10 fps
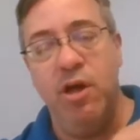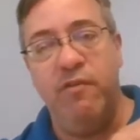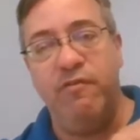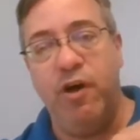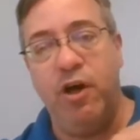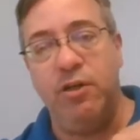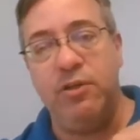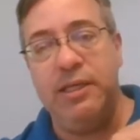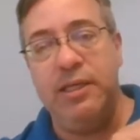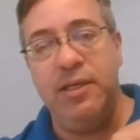fall
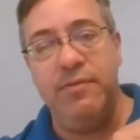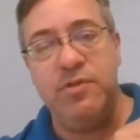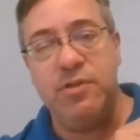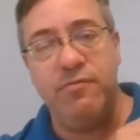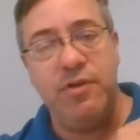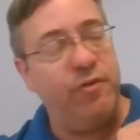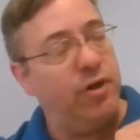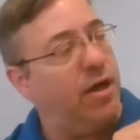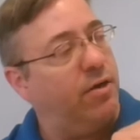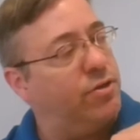leaves, different
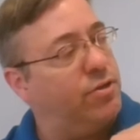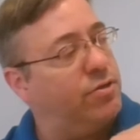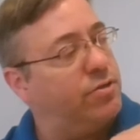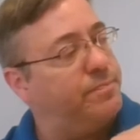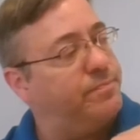colors.